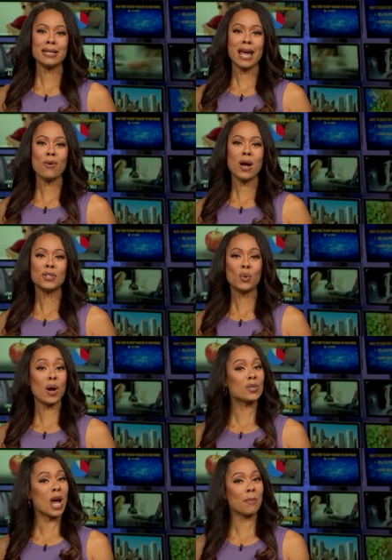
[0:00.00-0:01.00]
now on
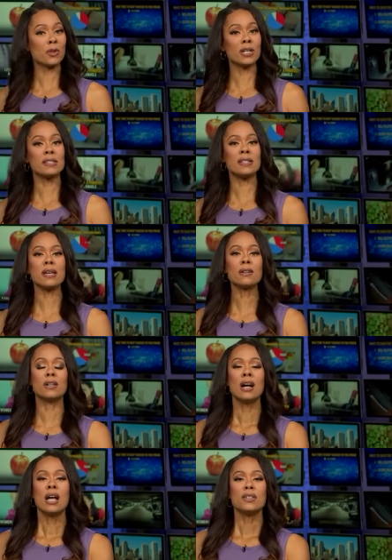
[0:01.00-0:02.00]
to our top thirty
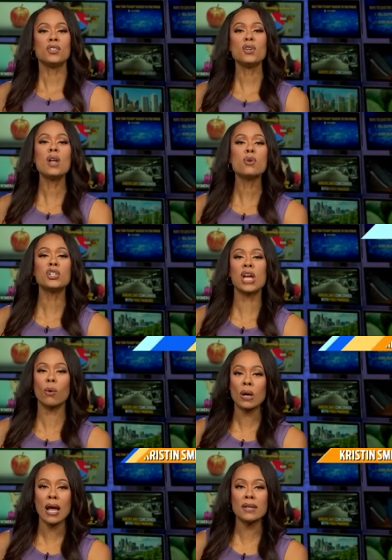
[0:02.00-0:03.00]
steal. Did you know
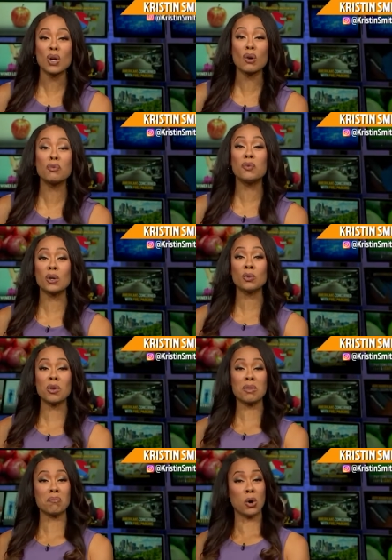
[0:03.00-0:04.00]
shower heads are
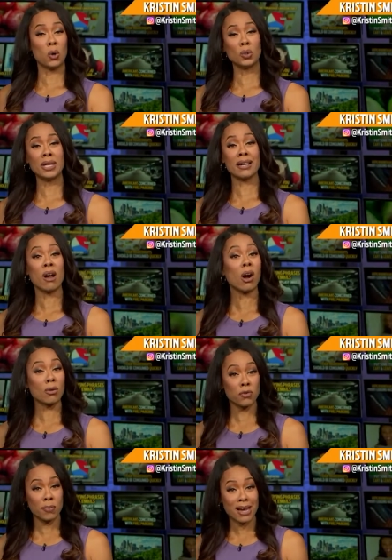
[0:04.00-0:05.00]
filled with mold and
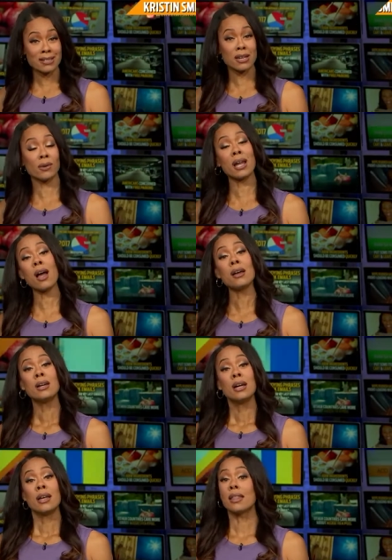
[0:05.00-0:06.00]
harmful
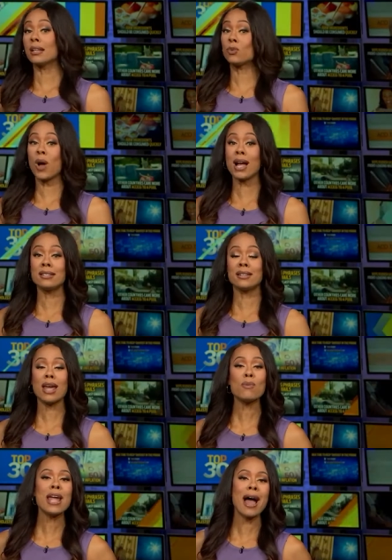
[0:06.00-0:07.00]
bacteria? That's why
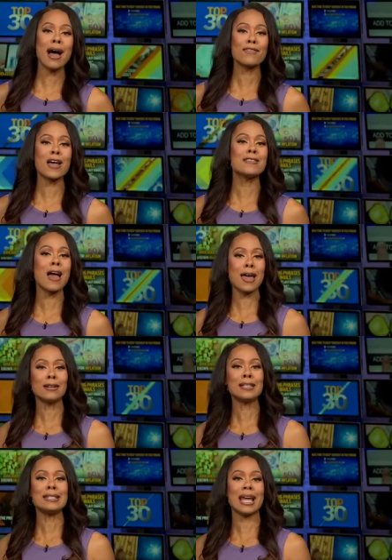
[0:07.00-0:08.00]
today we have a Nautilus